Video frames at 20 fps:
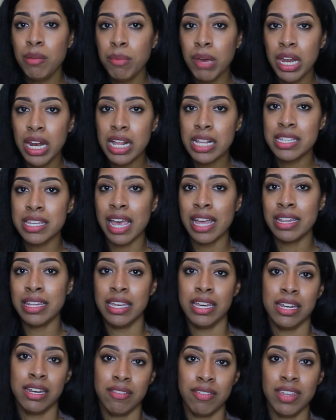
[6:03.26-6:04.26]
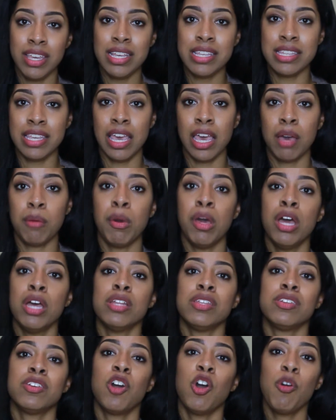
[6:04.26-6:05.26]
minutes at the end of the exam
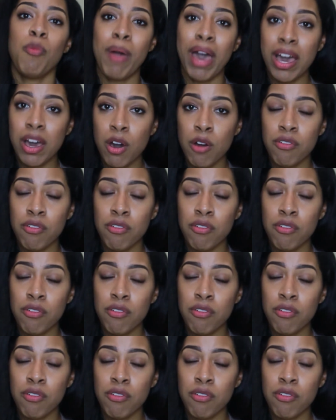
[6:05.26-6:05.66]
to go back